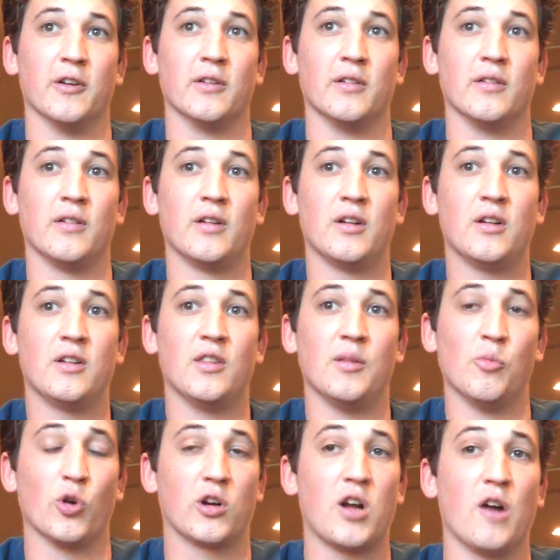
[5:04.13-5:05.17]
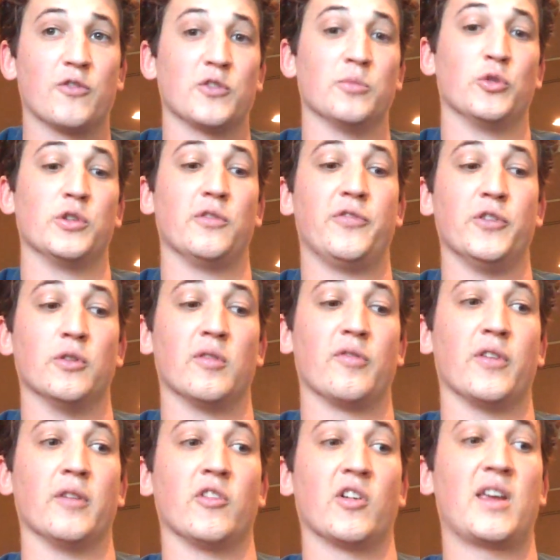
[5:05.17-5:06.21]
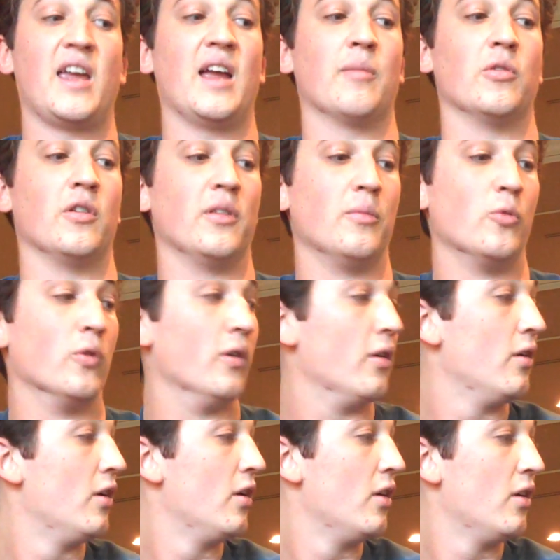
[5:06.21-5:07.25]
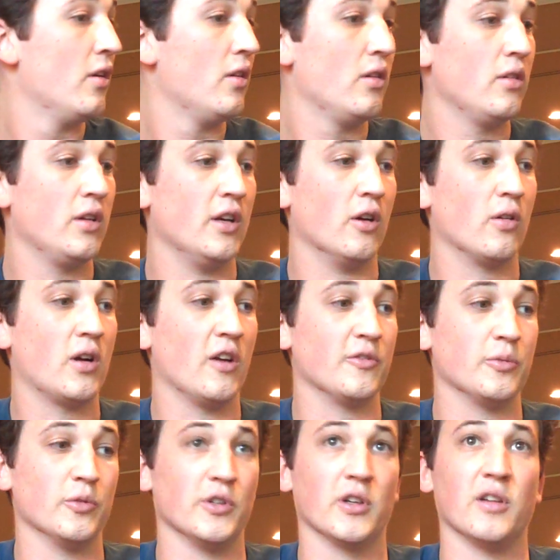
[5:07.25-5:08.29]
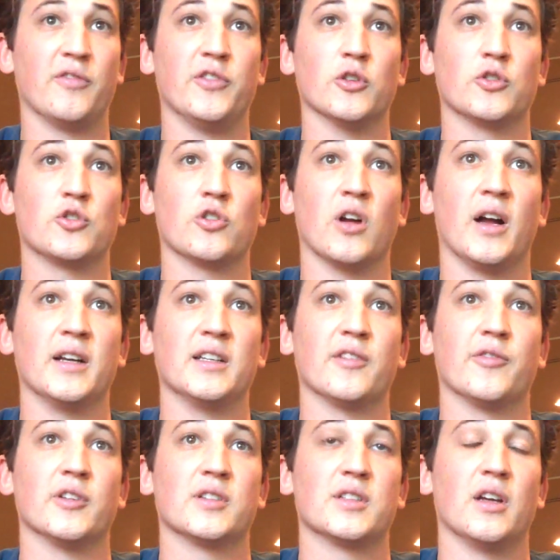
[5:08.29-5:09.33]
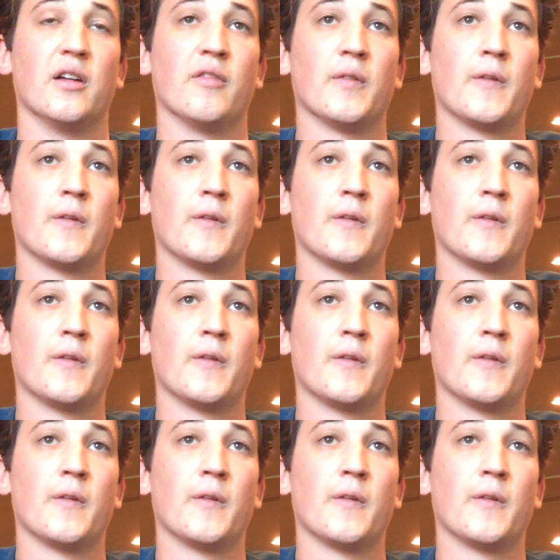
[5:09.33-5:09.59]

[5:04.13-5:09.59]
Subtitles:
and the more comfortable you feel in front of a camera, the more comfortable you're going to feel trying different stuff.